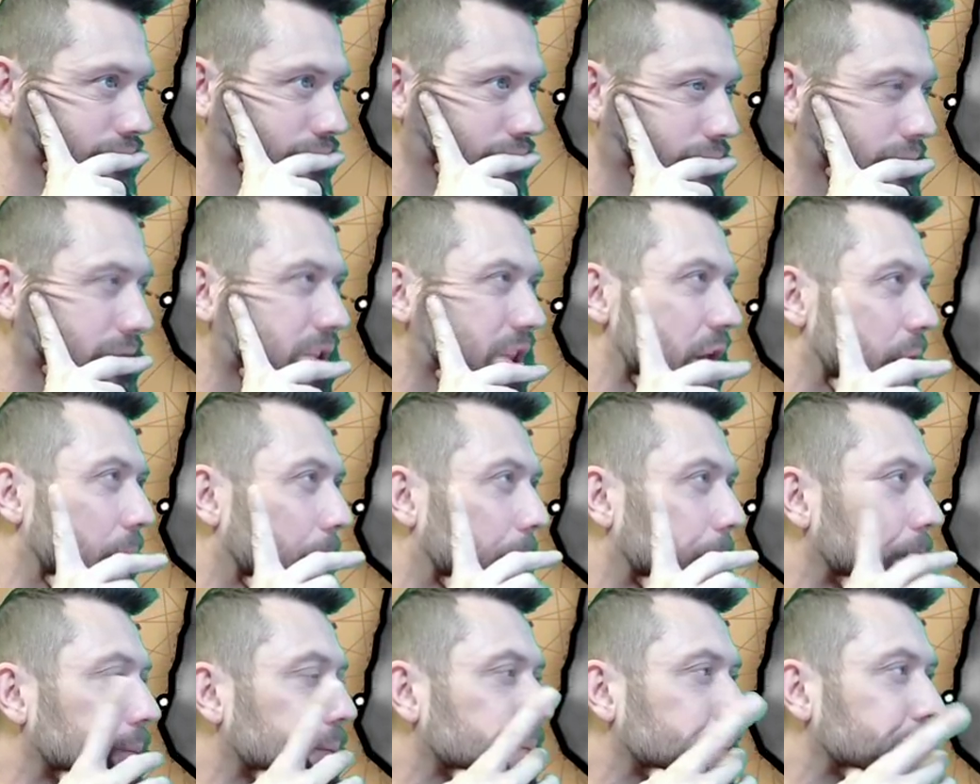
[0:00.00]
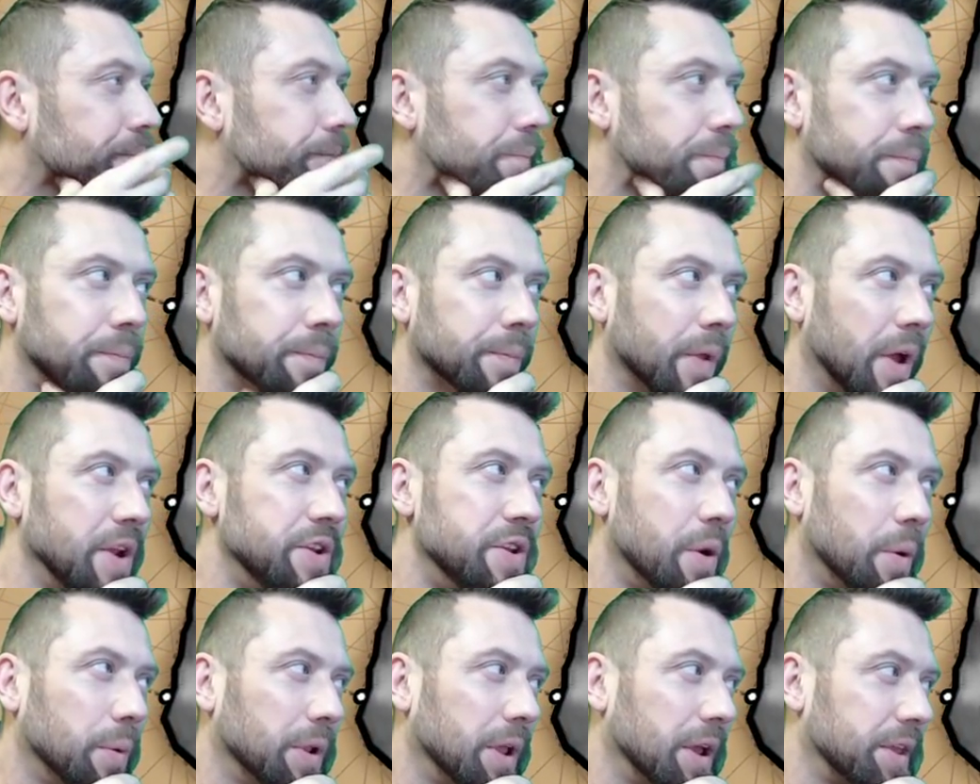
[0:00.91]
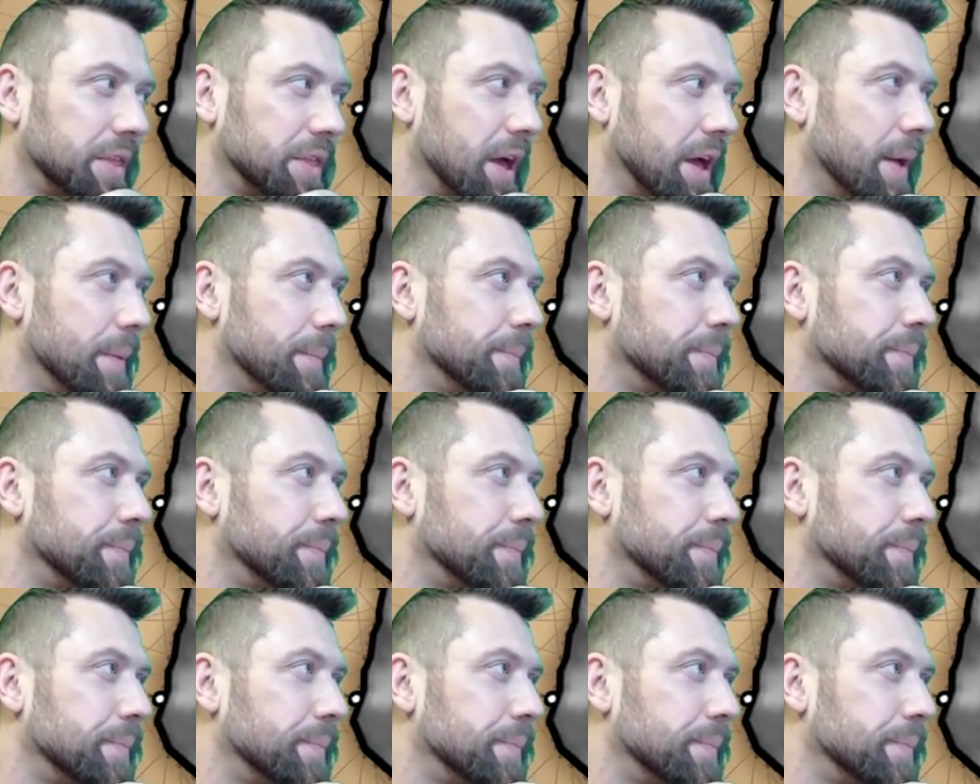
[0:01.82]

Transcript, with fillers: No, I don't like that.